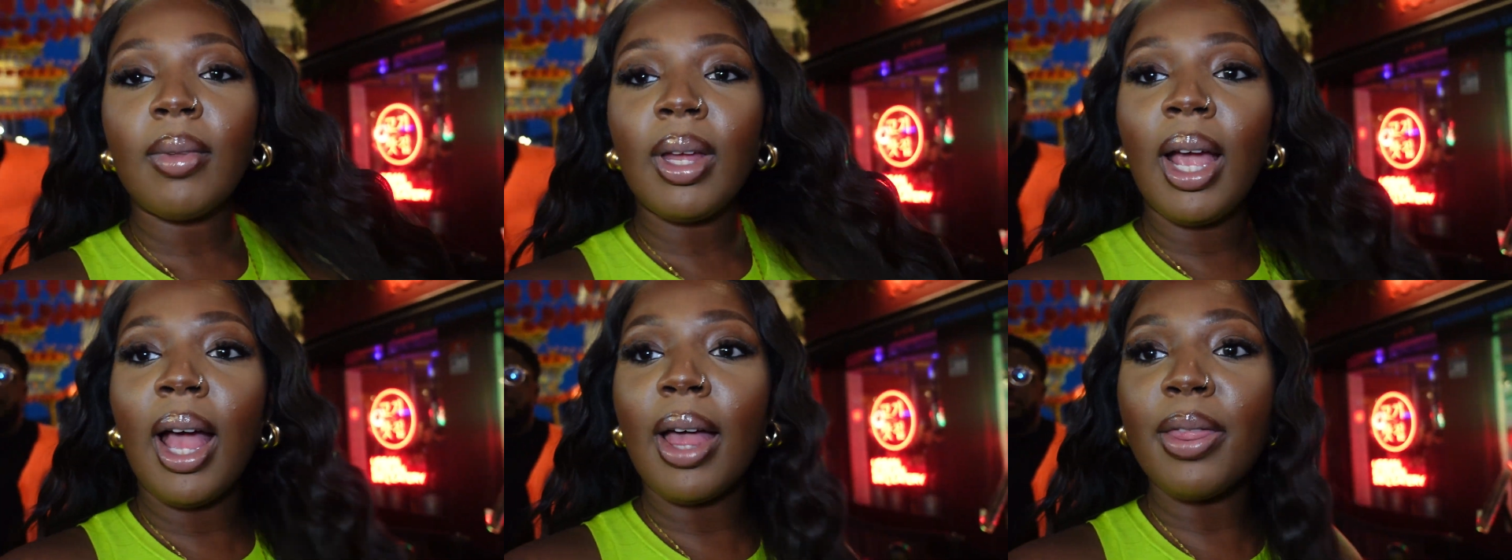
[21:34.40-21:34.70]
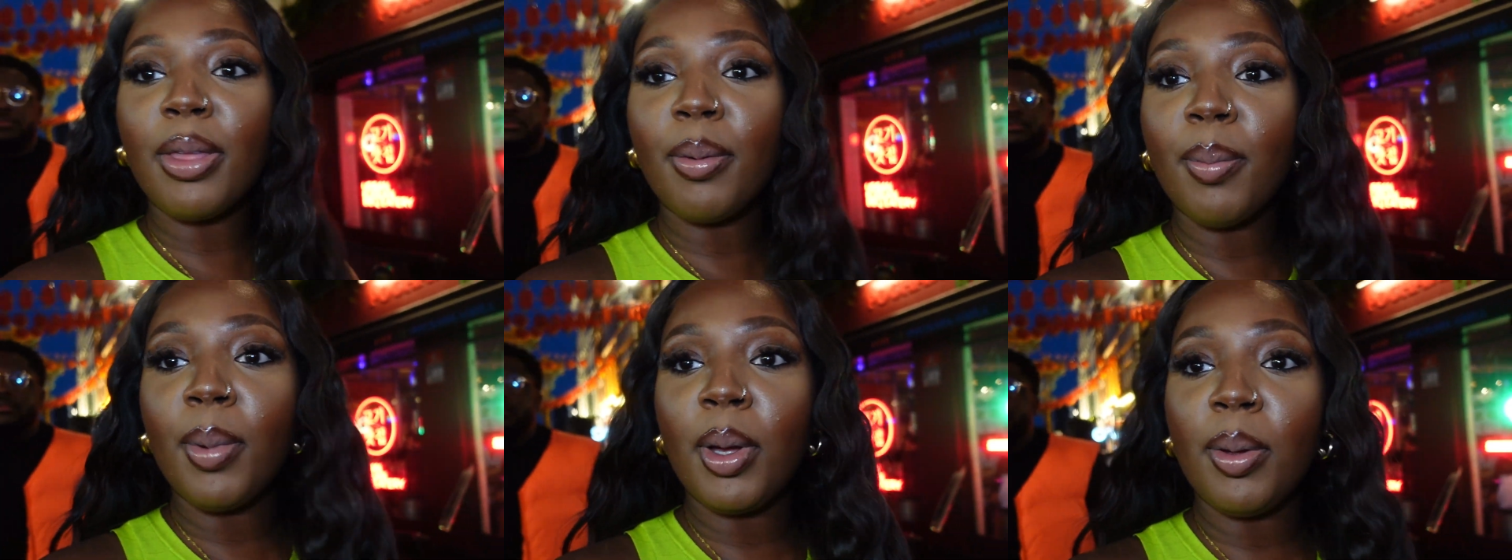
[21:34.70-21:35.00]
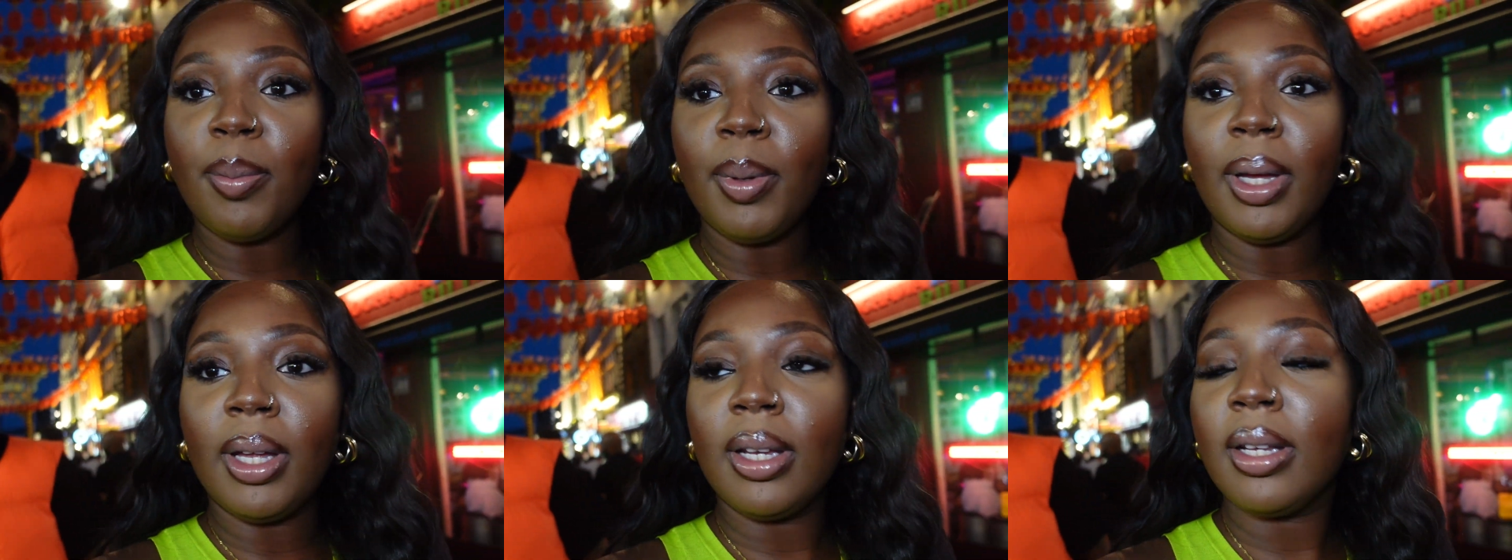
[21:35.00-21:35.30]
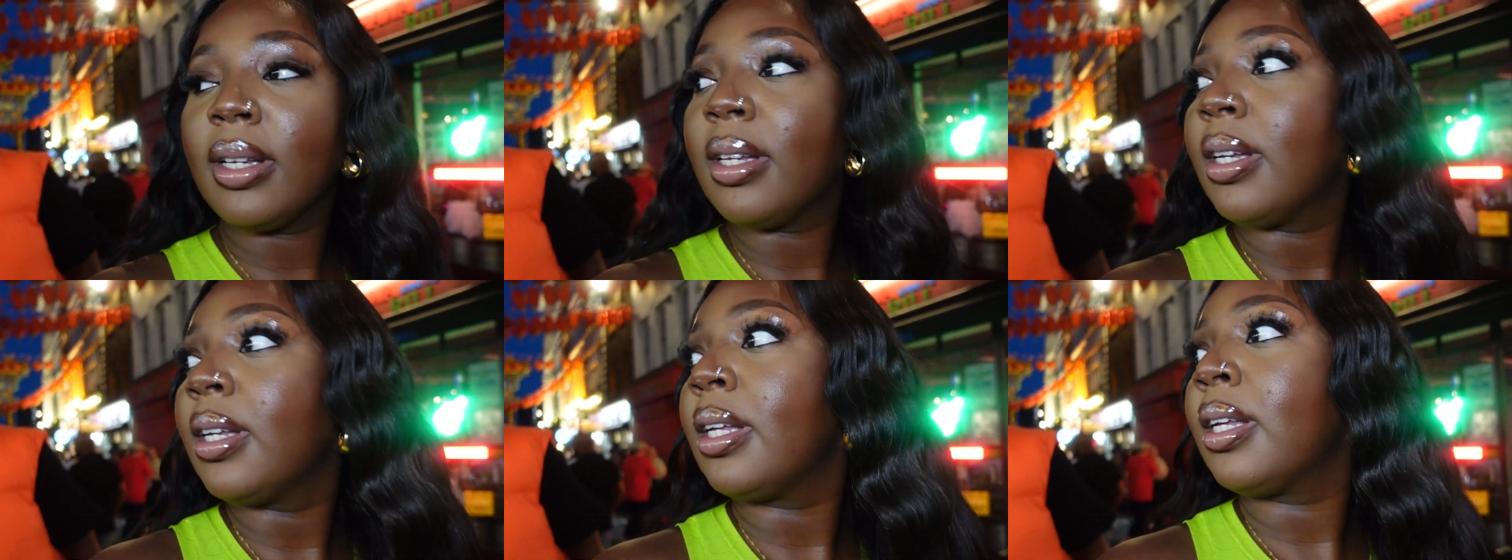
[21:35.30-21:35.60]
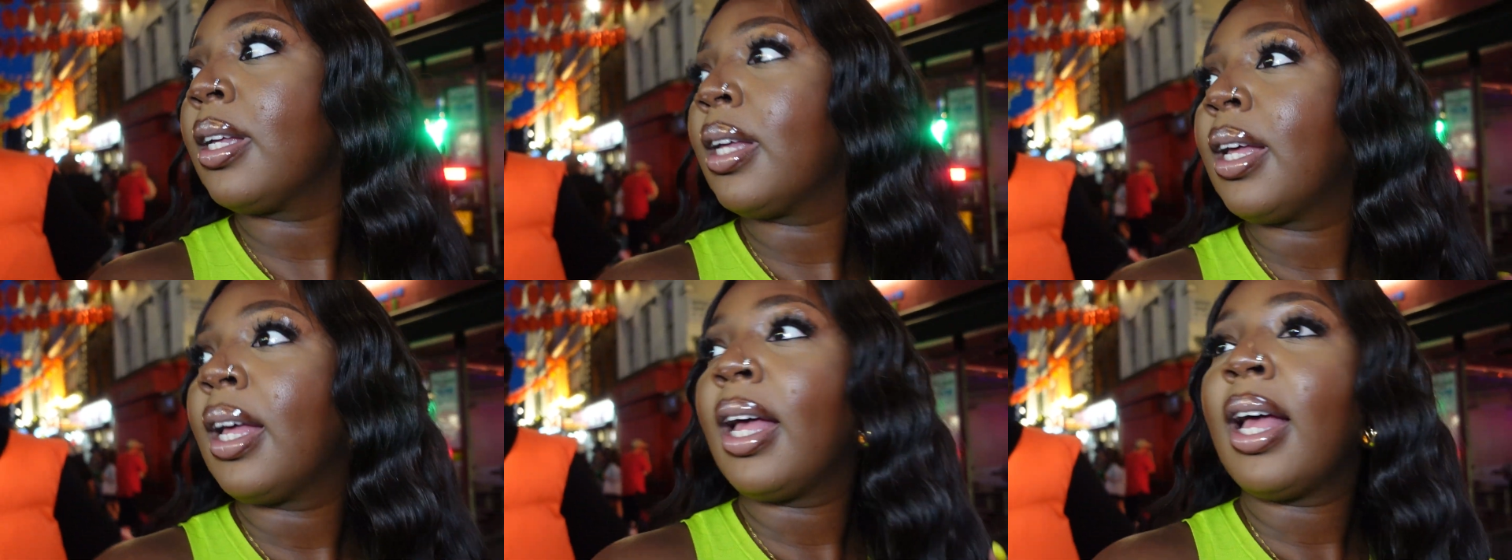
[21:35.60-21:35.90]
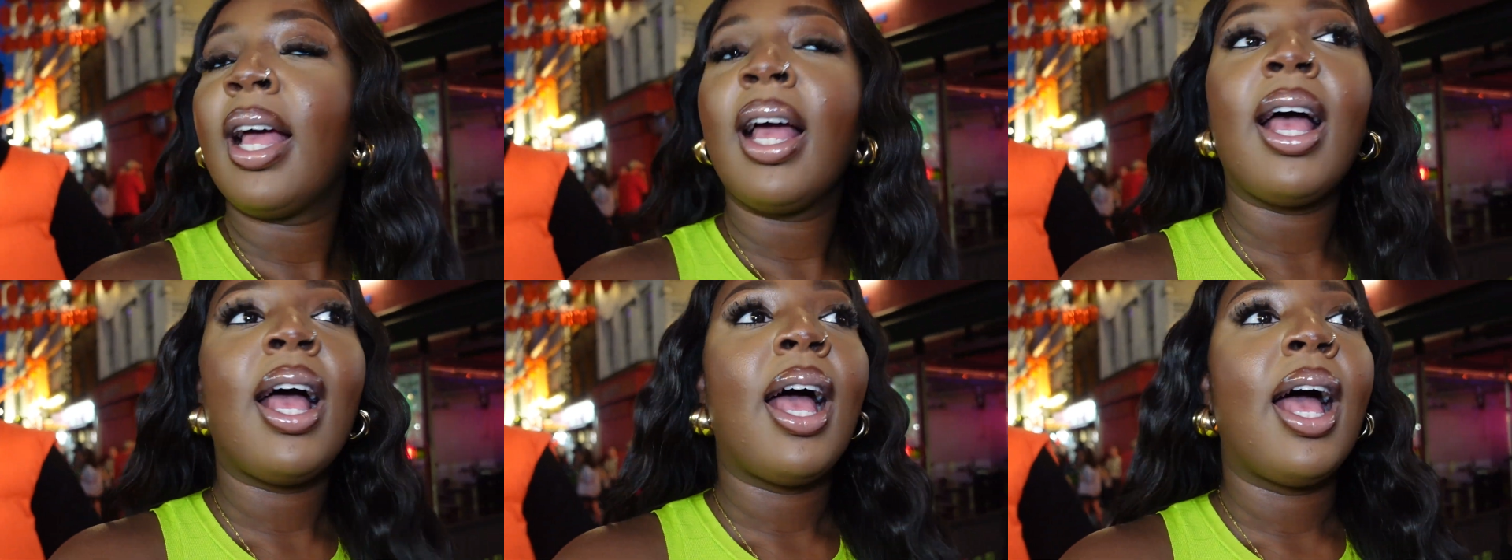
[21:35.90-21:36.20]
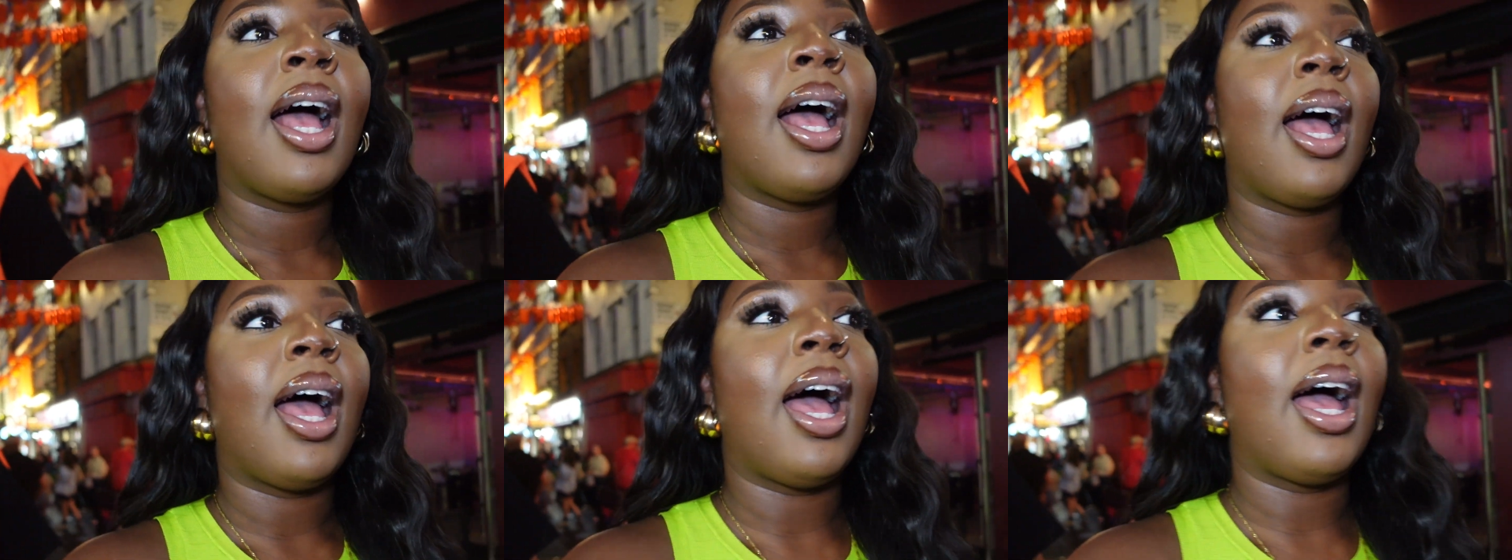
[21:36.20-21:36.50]
At the moment,
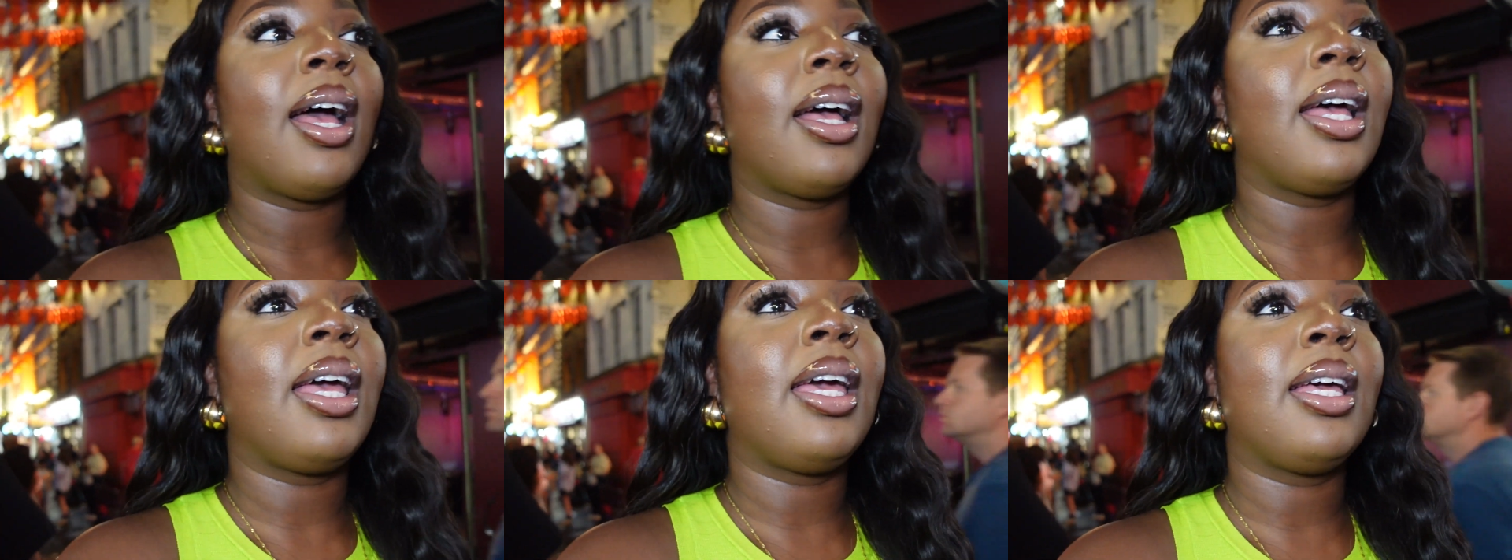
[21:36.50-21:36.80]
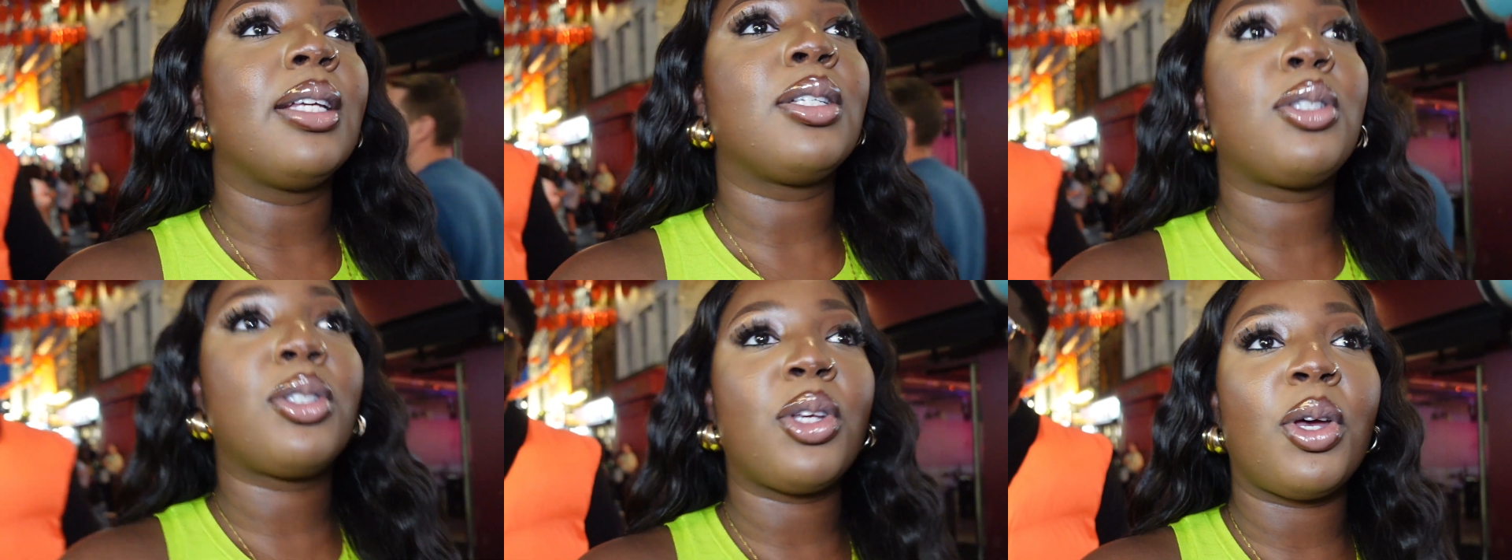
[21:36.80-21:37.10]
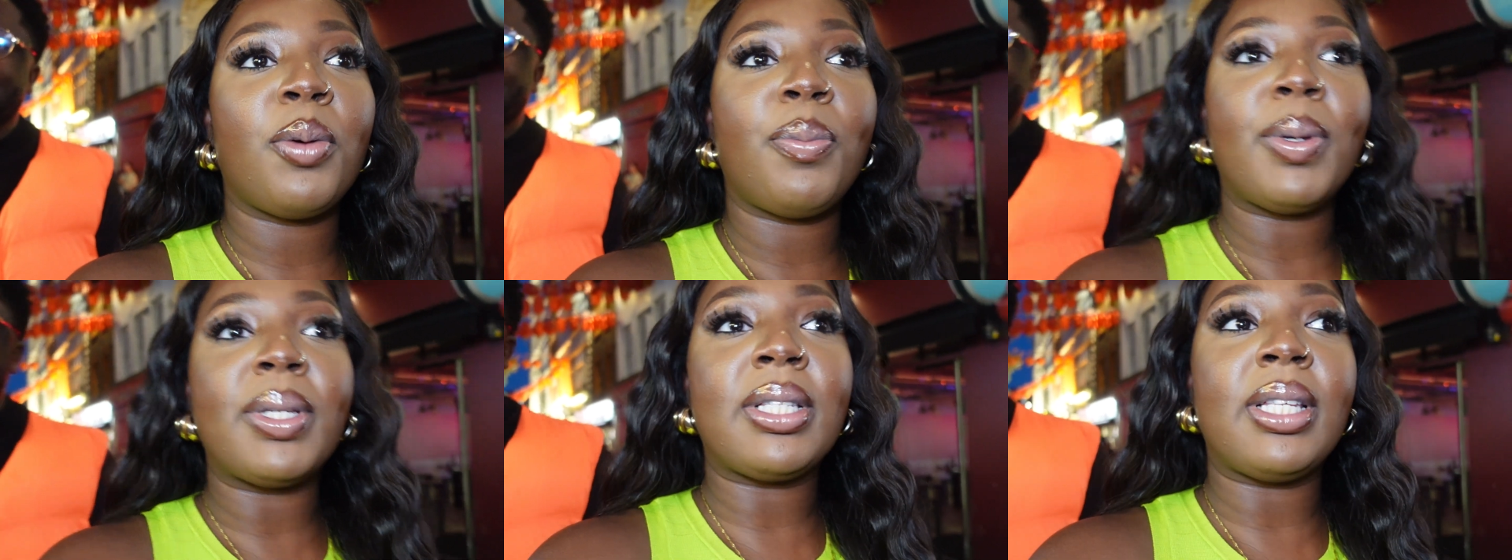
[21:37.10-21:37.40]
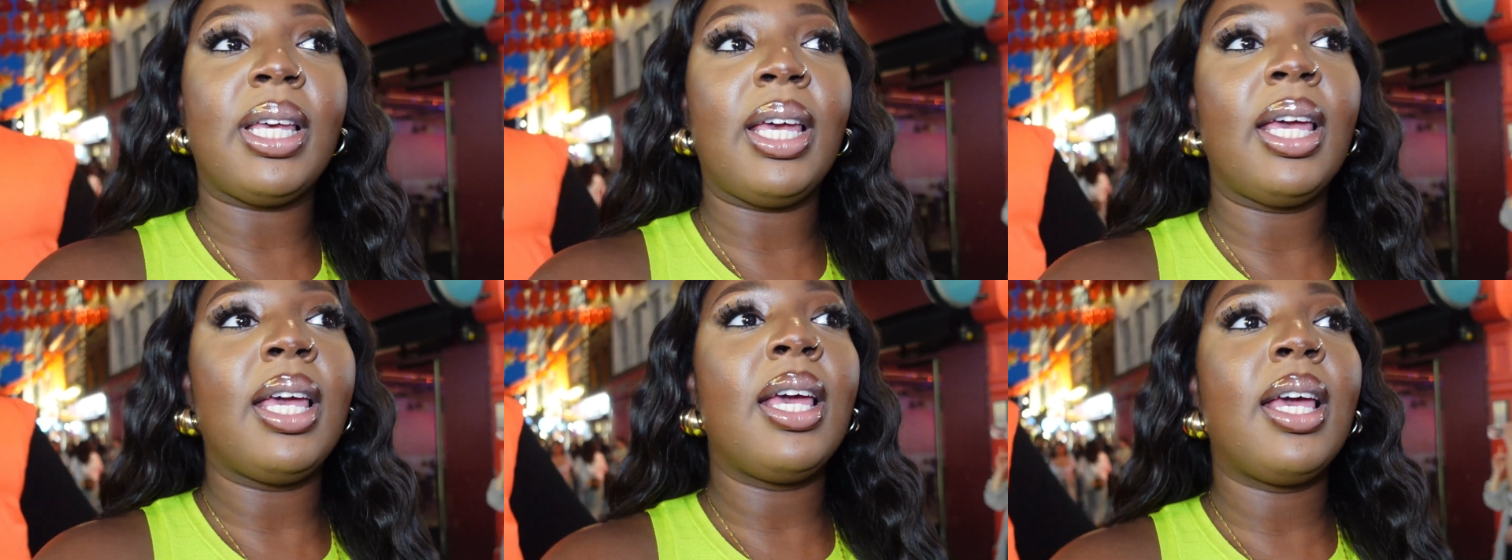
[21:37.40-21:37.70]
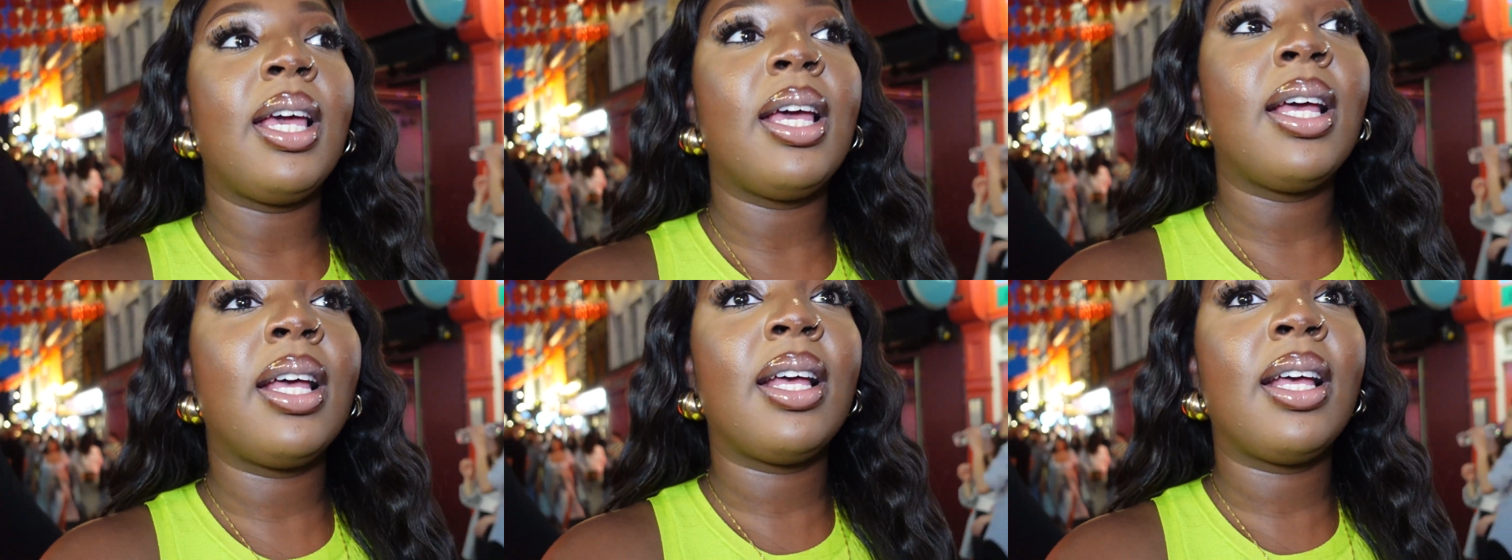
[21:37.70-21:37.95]
it's so busy.